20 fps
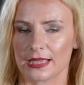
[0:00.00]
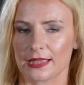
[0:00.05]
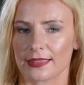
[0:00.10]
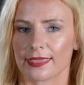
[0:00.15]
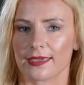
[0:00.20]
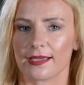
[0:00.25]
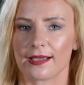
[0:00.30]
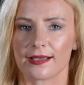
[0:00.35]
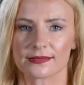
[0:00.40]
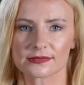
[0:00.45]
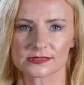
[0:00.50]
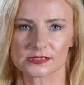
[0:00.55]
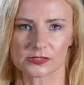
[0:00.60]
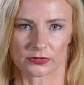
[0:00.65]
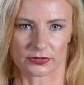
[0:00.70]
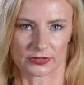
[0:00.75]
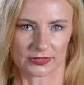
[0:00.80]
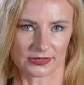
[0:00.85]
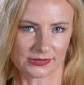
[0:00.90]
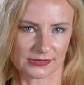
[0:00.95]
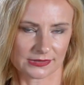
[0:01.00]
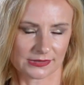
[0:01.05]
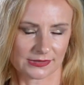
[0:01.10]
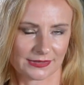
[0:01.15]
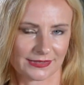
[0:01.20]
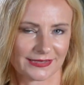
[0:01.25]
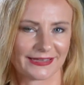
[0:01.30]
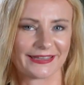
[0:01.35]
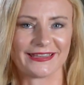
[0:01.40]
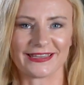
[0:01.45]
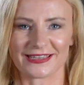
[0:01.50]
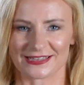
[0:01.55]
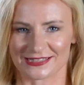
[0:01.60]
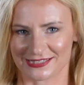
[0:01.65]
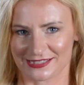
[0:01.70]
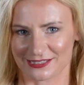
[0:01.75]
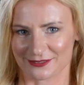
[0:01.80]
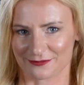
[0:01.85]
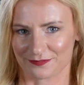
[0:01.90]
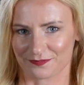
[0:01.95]
The answer is
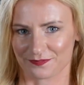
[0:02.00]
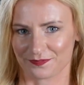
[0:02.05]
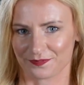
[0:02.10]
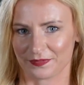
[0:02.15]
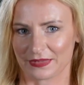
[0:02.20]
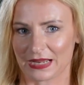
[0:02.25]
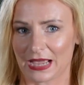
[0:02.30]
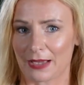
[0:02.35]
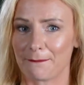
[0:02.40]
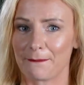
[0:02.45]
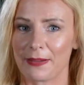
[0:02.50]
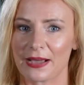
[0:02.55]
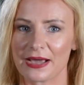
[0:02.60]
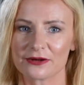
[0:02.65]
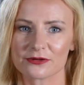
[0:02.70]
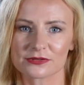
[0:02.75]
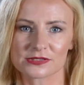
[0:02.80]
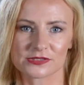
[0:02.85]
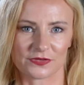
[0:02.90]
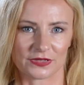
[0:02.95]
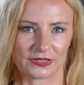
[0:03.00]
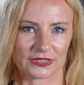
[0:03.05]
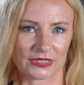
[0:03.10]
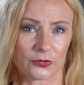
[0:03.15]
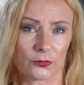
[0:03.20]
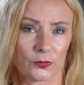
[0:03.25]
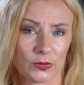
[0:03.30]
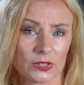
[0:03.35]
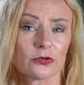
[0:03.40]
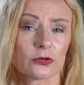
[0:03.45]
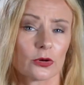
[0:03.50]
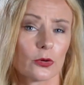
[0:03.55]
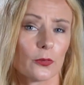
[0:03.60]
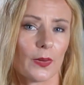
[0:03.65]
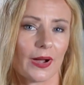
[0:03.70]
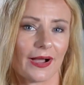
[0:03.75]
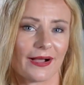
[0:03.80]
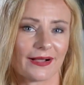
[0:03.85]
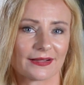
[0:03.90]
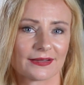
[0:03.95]
yes. A parrot's feather will grow
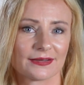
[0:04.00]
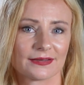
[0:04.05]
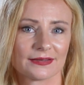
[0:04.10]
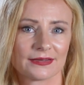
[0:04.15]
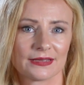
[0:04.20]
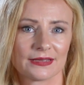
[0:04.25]
back.